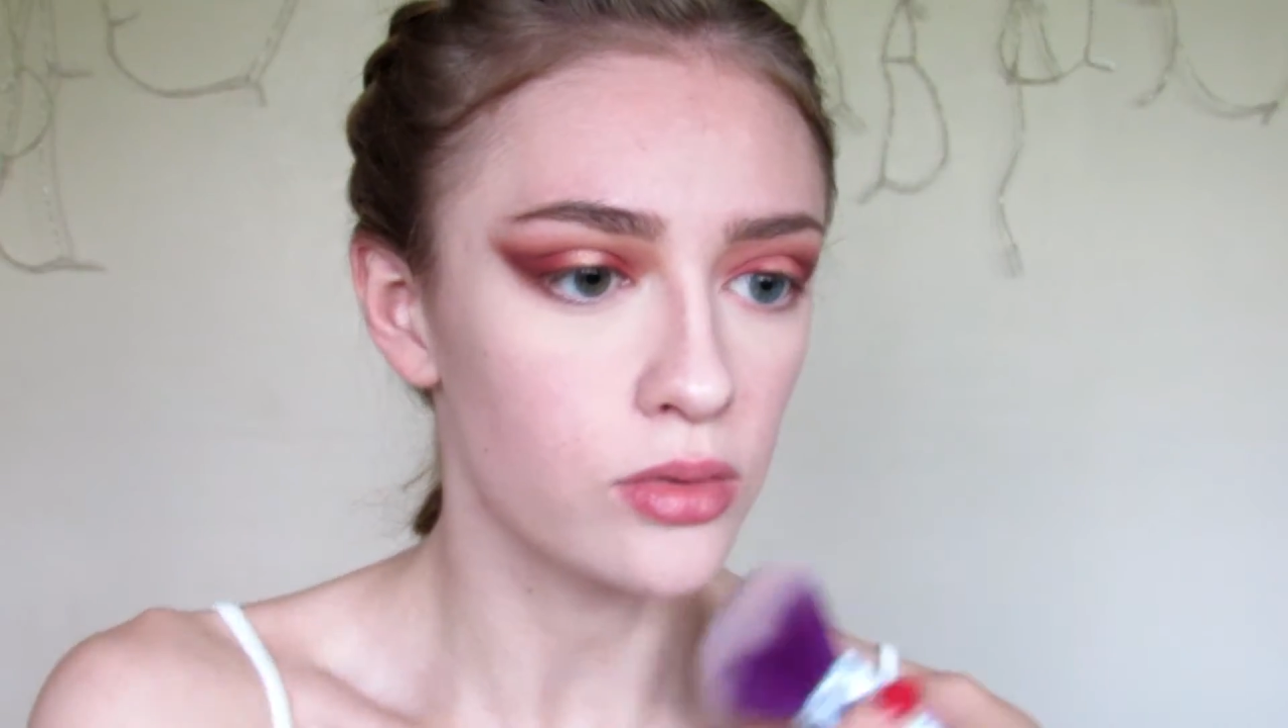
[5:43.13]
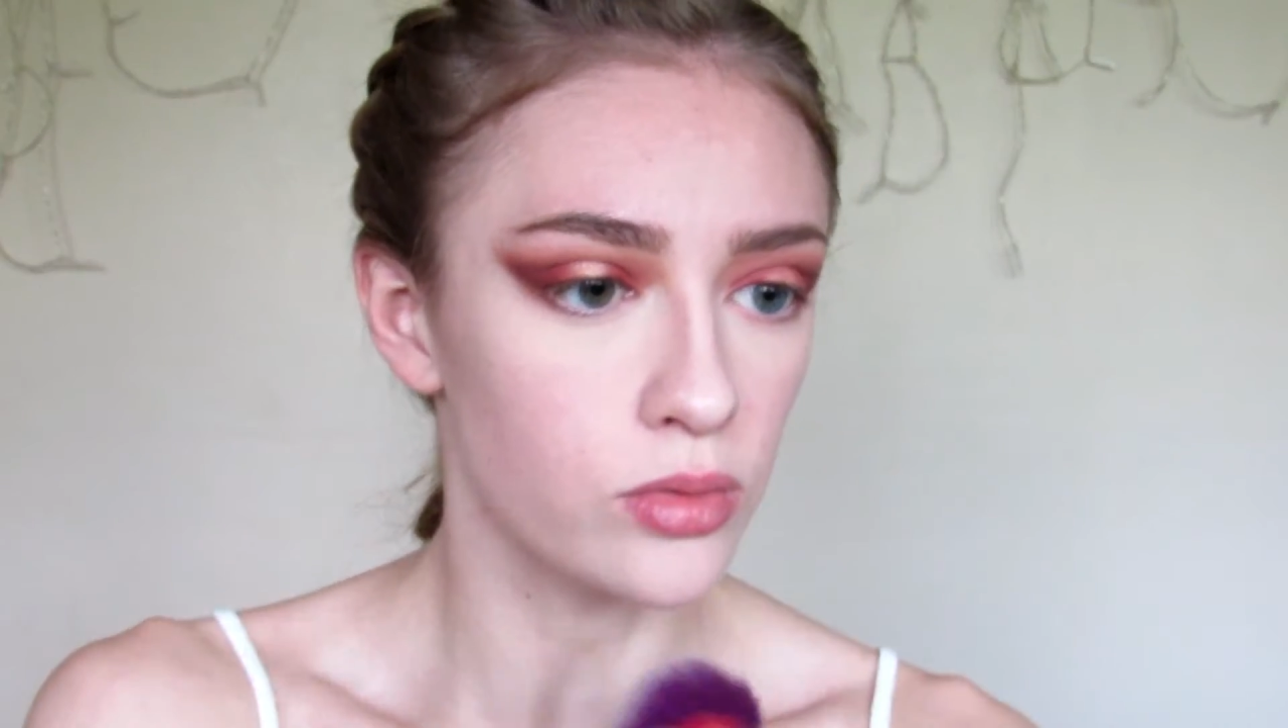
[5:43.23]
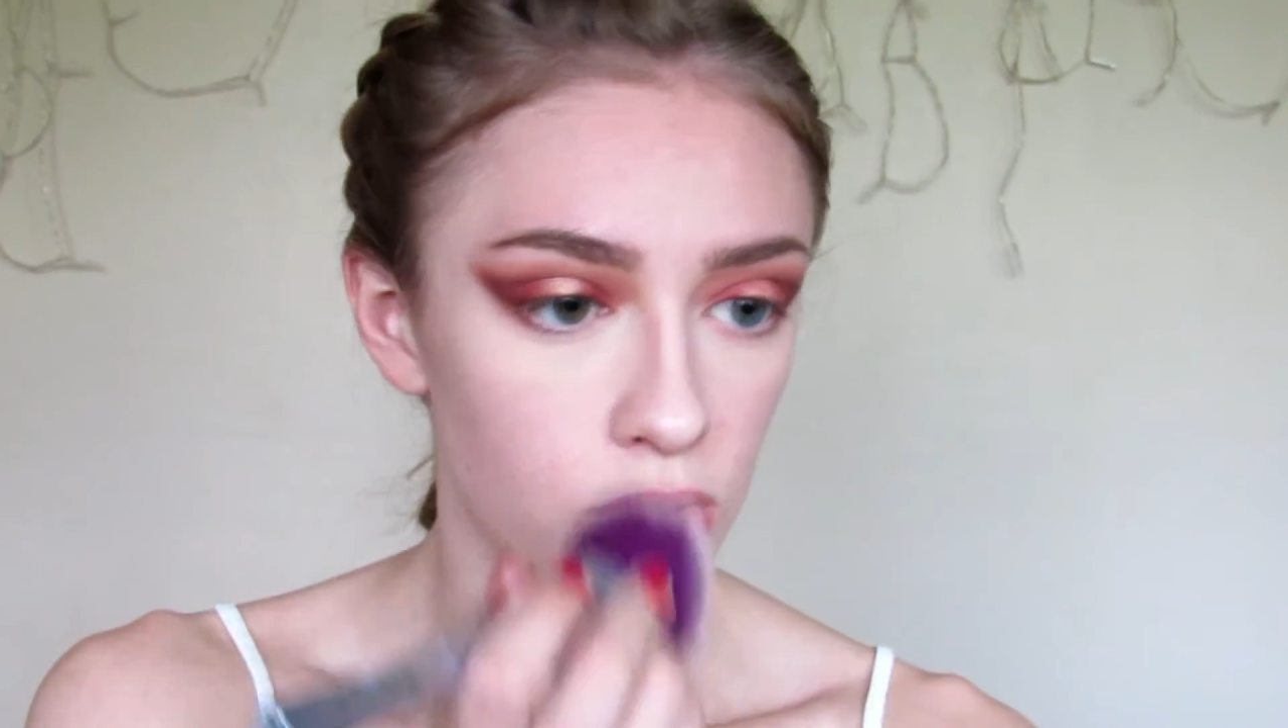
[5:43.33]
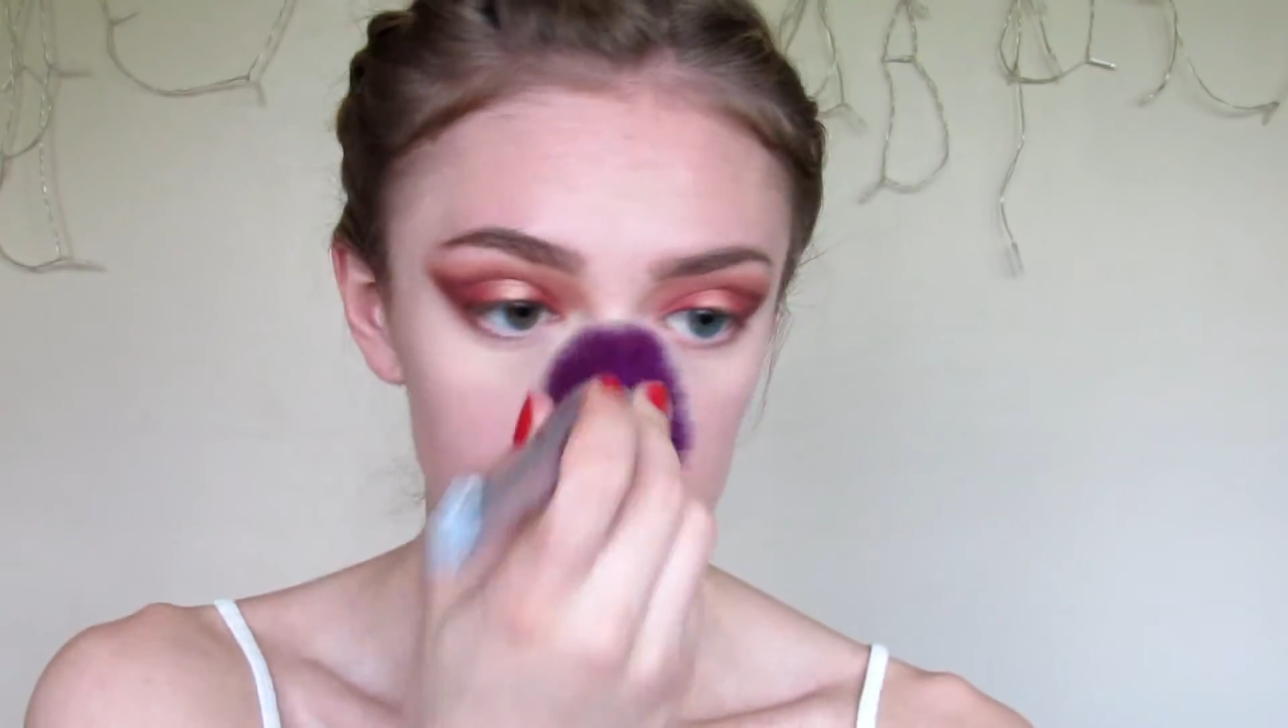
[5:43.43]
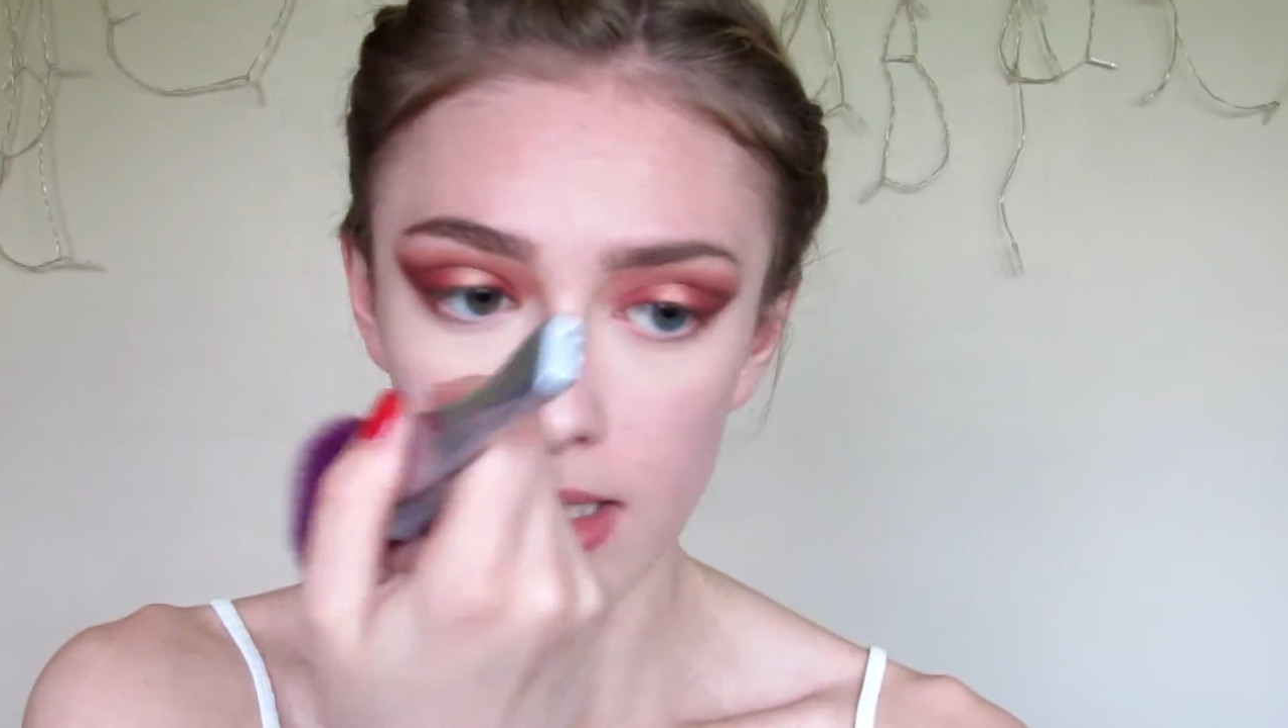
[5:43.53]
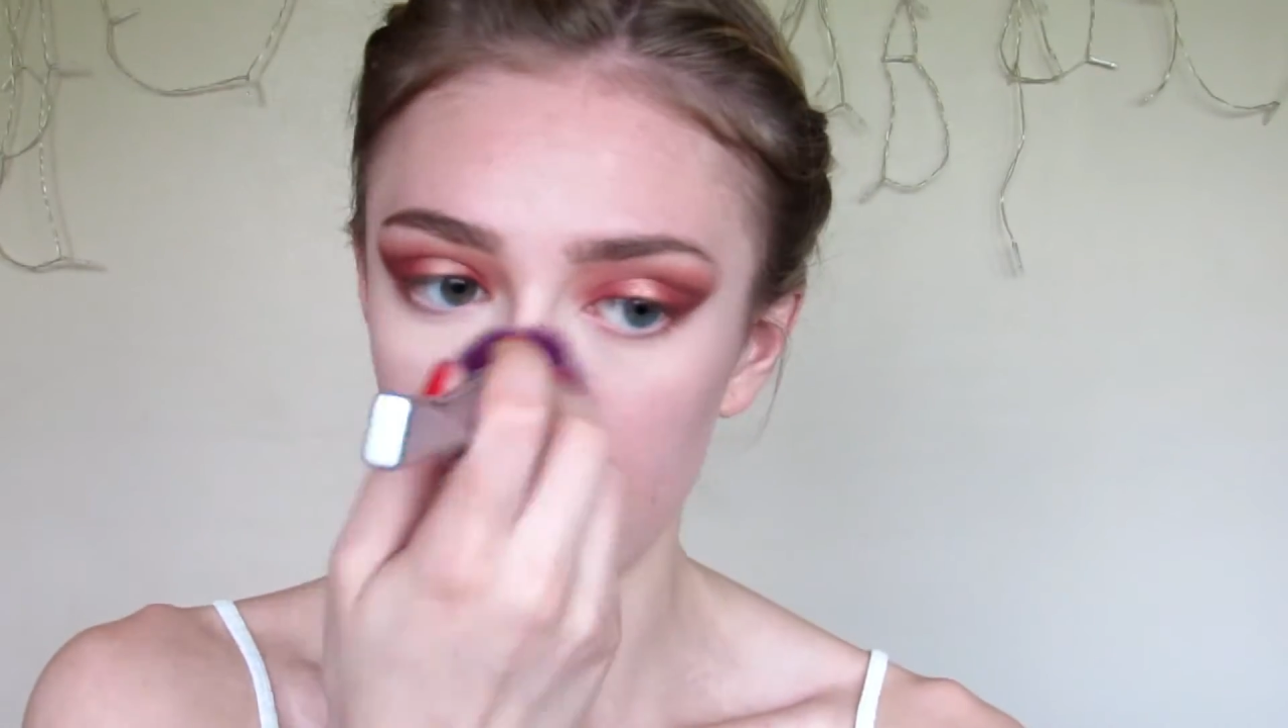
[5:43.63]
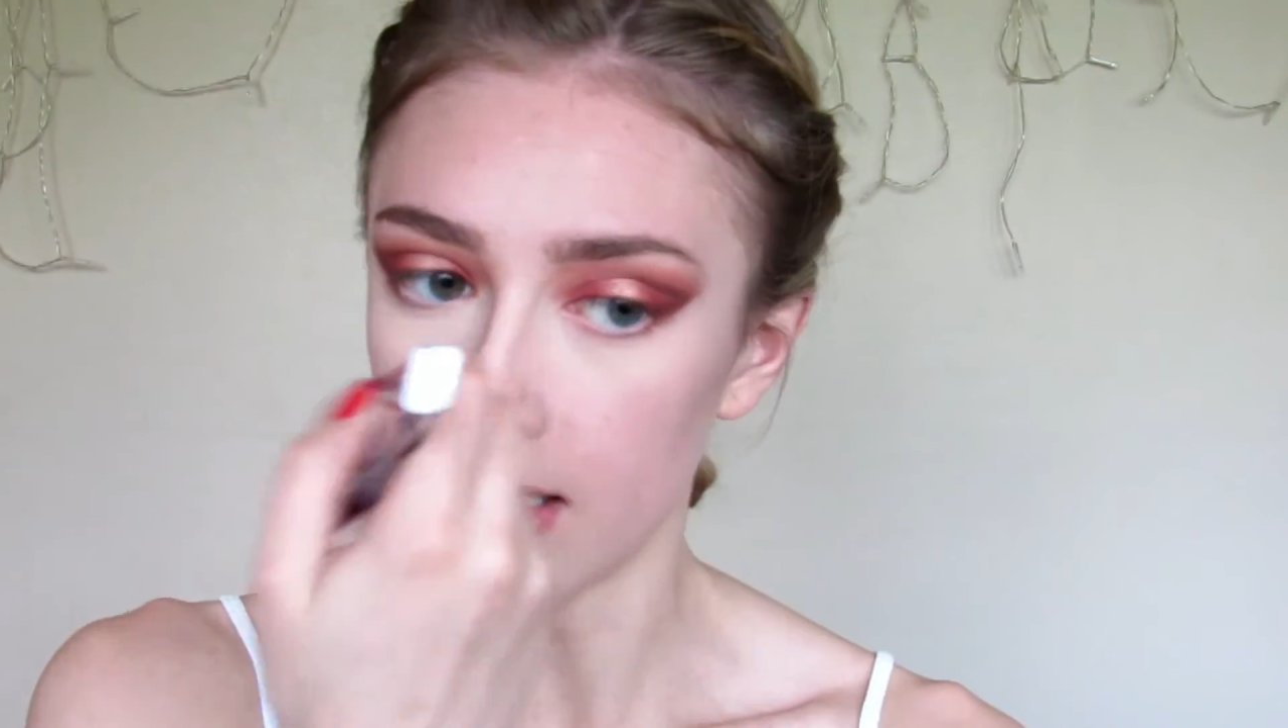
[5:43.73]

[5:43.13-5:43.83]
will just lay